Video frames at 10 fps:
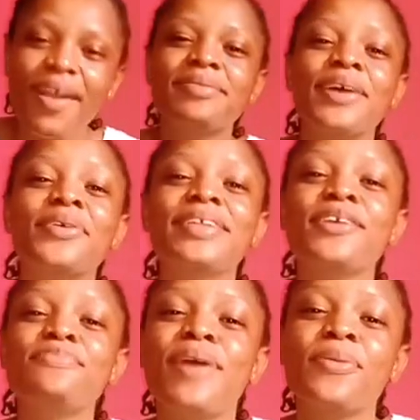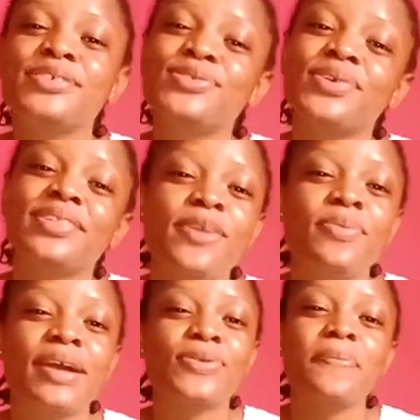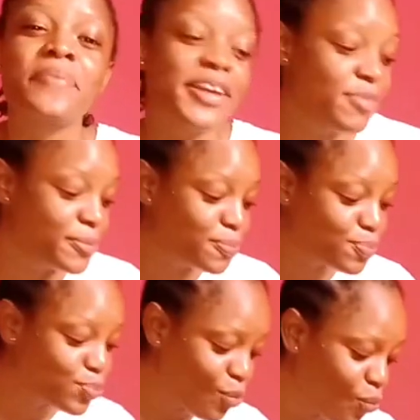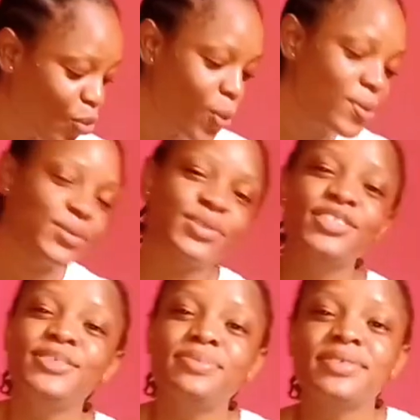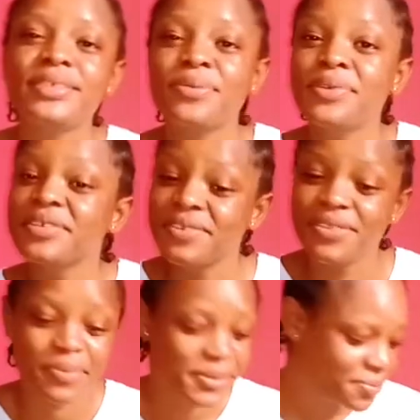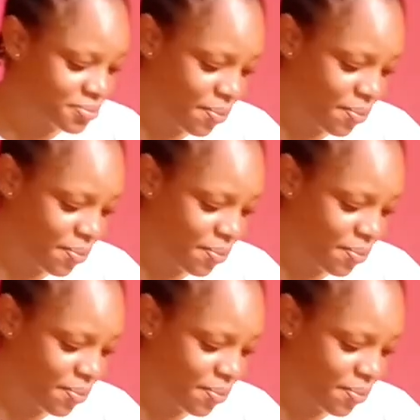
Thank God that if you are watching online, people cannot beg me. Because this is sweet, I'm not giving anybody.